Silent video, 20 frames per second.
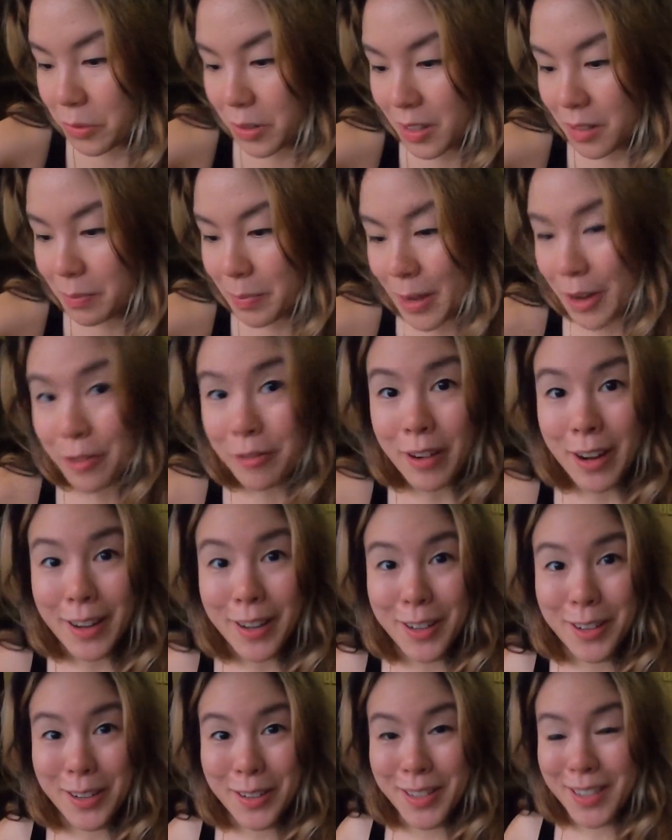Well, my
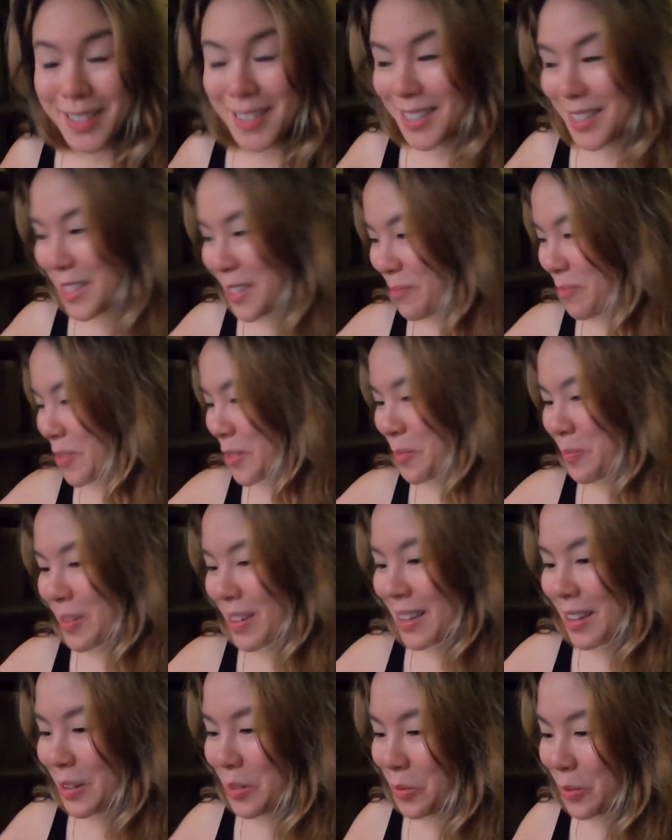oregano doesn't seem to
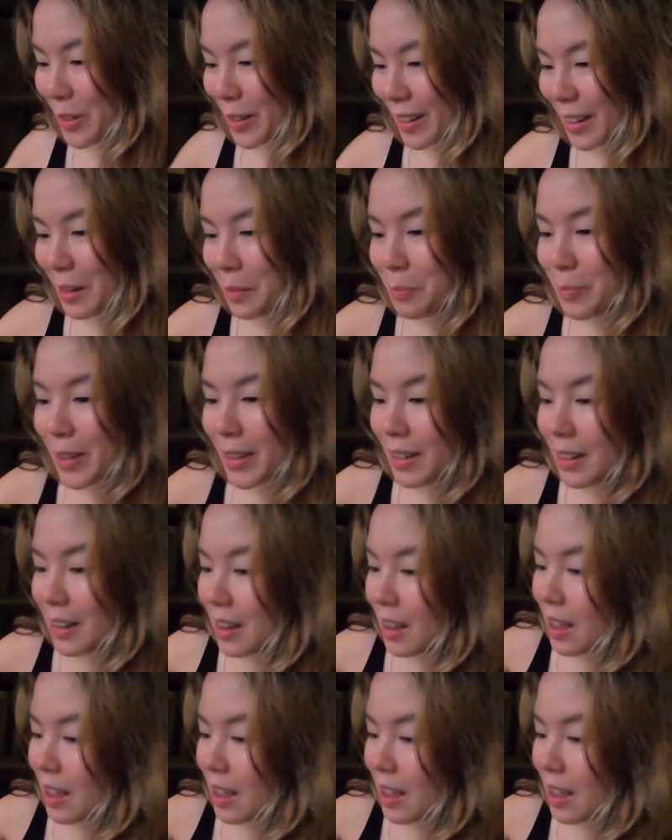be working, but